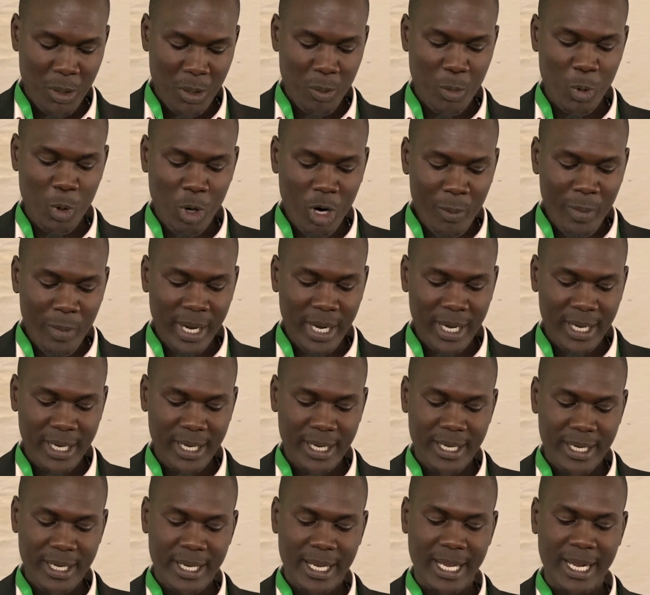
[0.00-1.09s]
Bungoma,
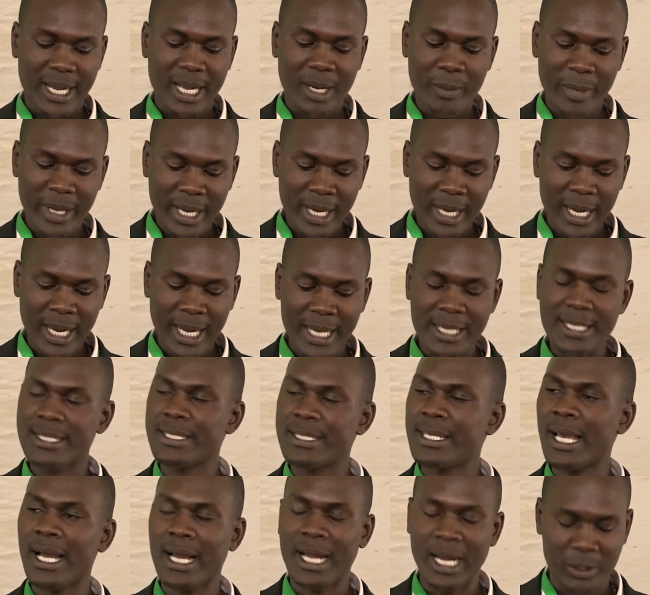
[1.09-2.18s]
Kakamega and
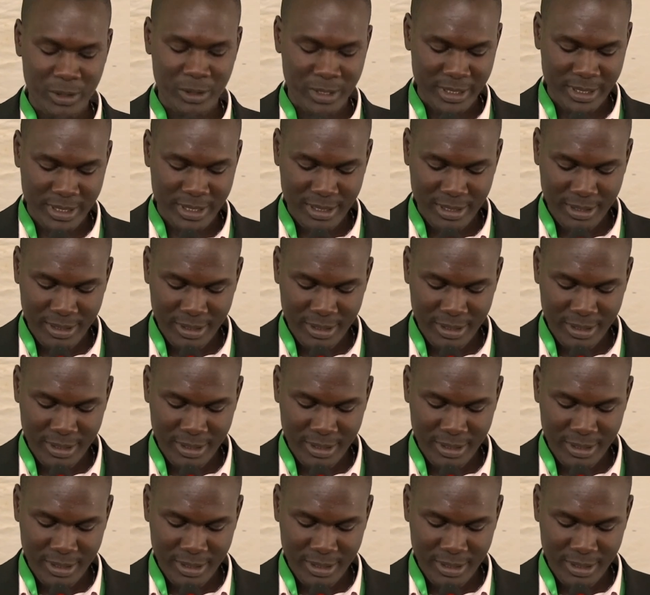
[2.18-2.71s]
Siaya counties